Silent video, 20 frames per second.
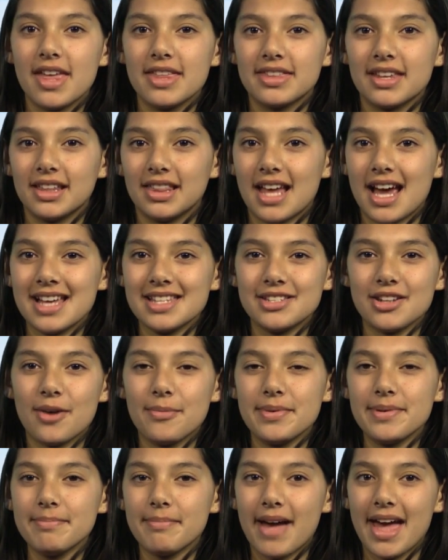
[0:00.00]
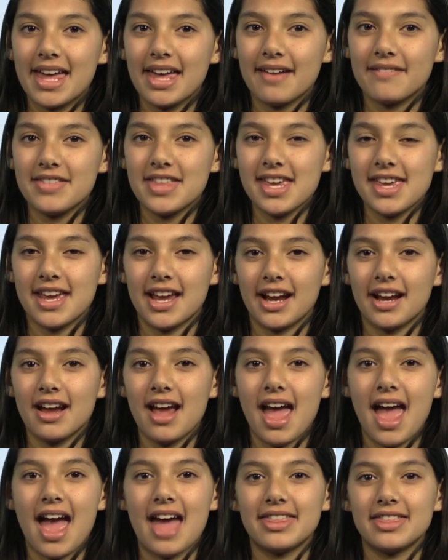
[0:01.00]
the last open mic of the year,
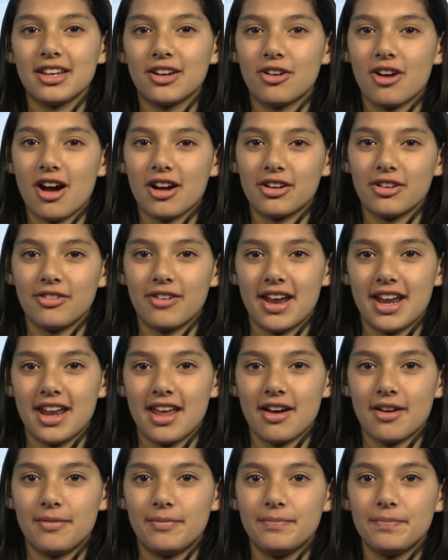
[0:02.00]
and the Crocker Radio.